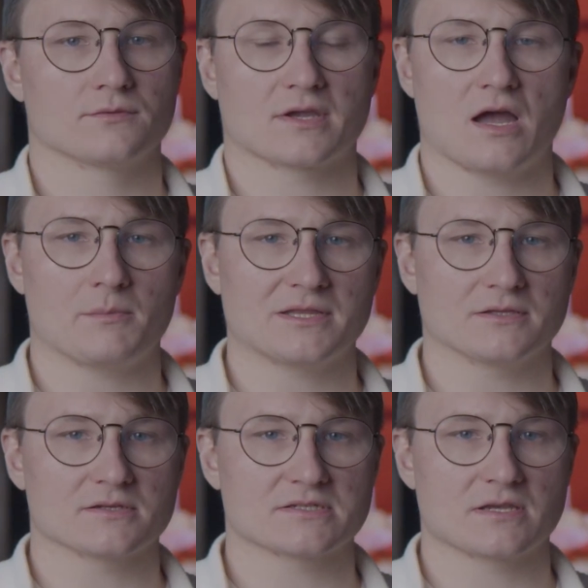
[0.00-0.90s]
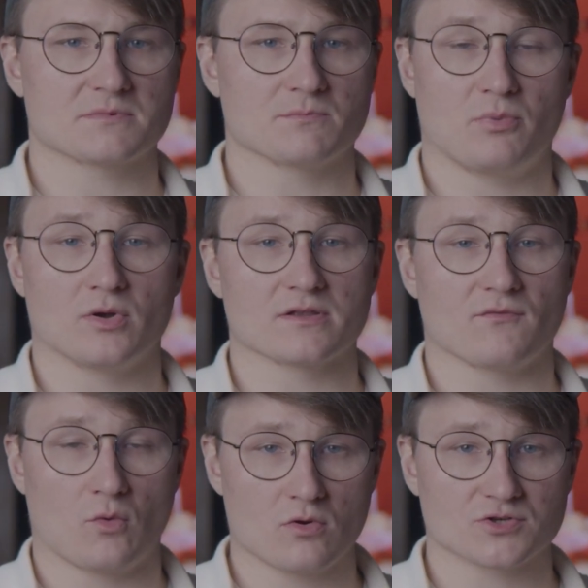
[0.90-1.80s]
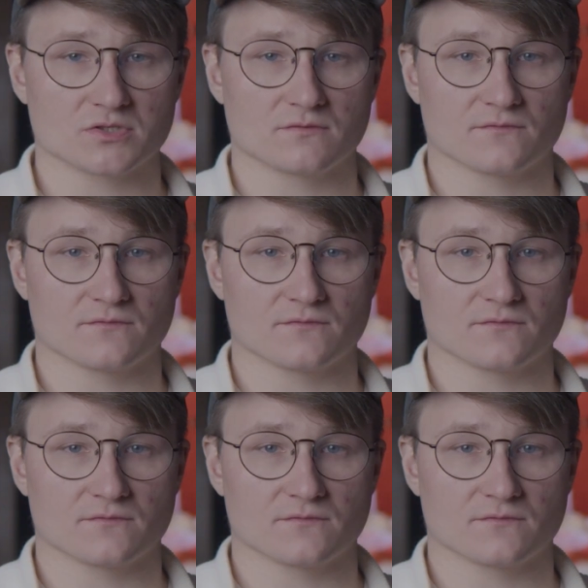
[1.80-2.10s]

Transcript: The commonly accepted point of origin